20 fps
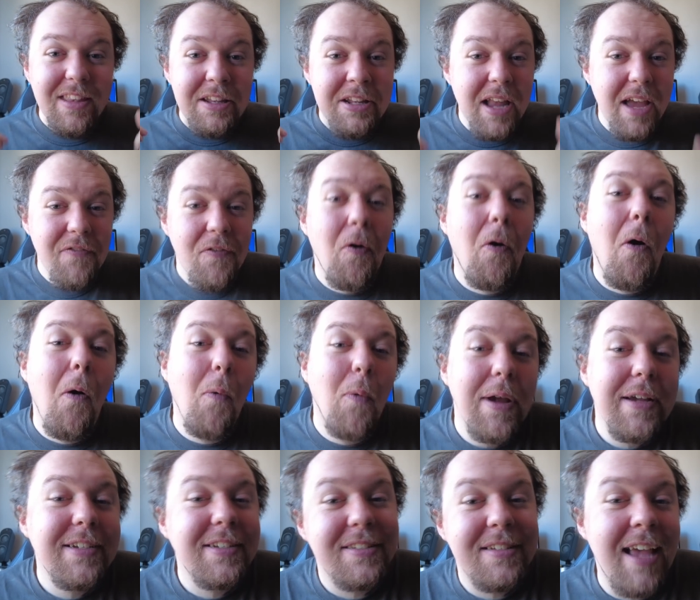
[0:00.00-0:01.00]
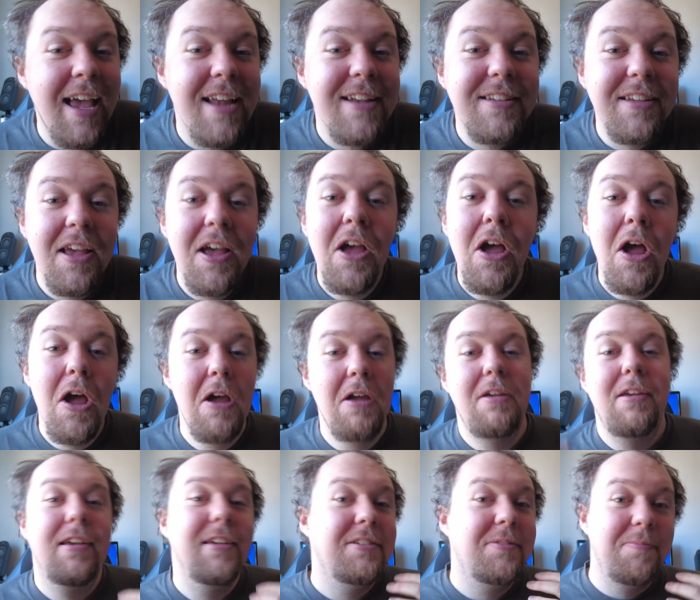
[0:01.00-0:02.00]
And I've always said,
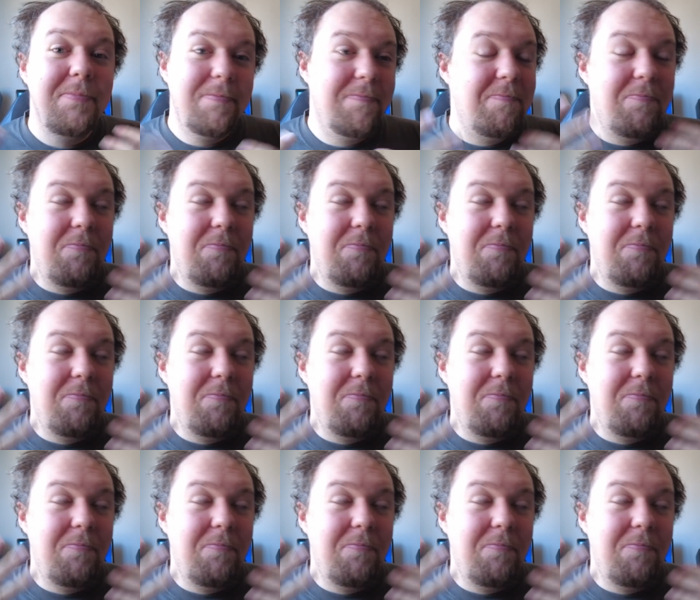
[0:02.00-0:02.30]
as